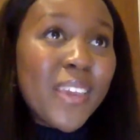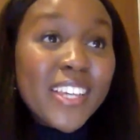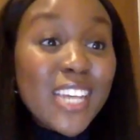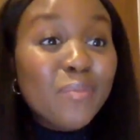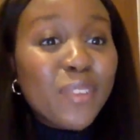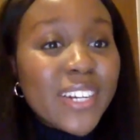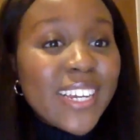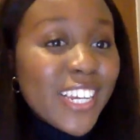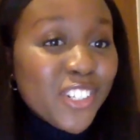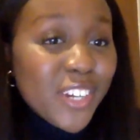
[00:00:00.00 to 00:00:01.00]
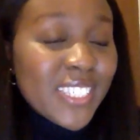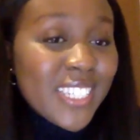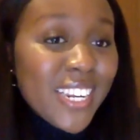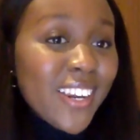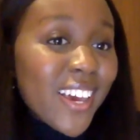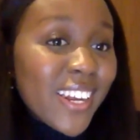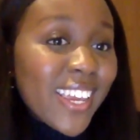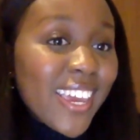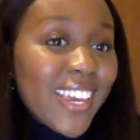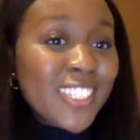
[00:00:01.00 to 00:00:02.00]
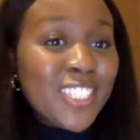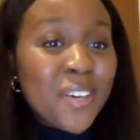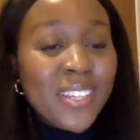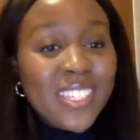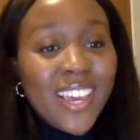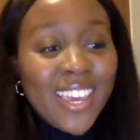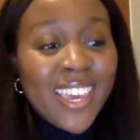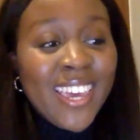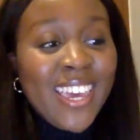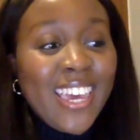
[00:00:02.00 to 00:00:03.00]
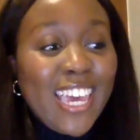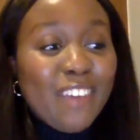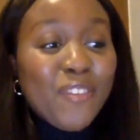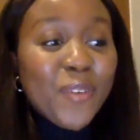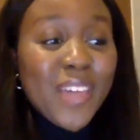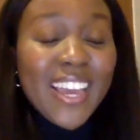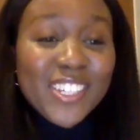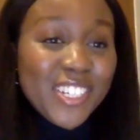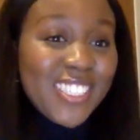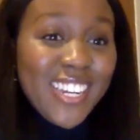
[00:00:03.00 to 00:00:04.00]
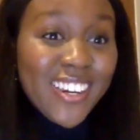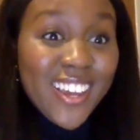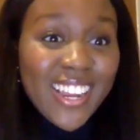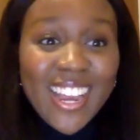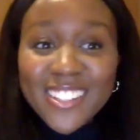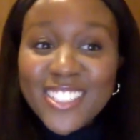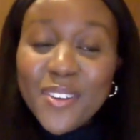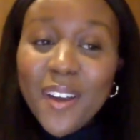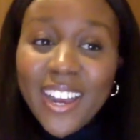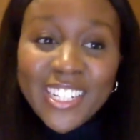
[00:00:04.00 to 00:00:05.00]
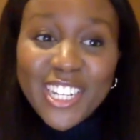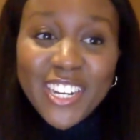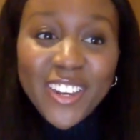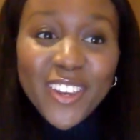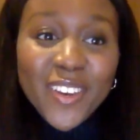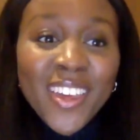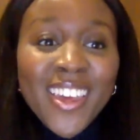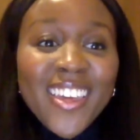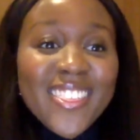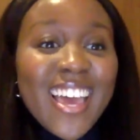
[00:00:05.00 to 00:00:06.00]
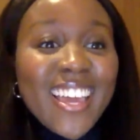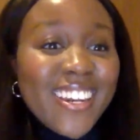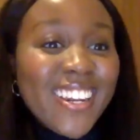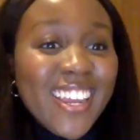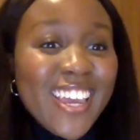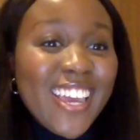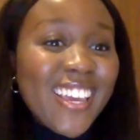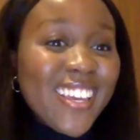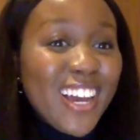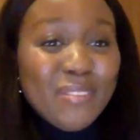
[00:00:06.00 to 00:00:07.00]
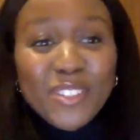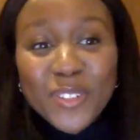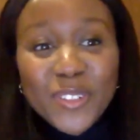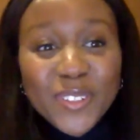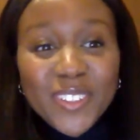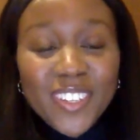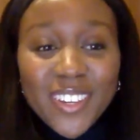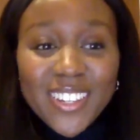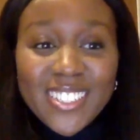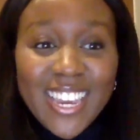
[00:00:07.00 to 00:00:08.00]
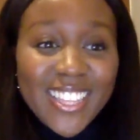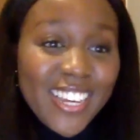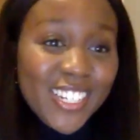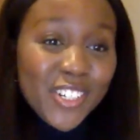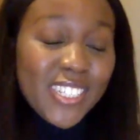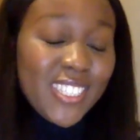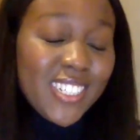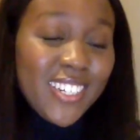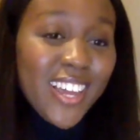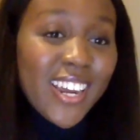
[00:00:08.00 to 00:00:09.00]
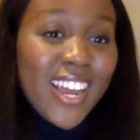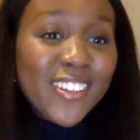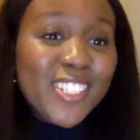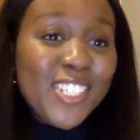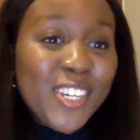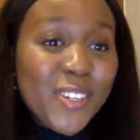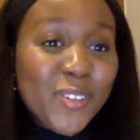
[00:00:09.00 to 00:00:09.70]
because I'm really interested in learning it. And so it's like, if you're that interested in learning how to do eyeshadow, then I'm sure you can take that interest and learn how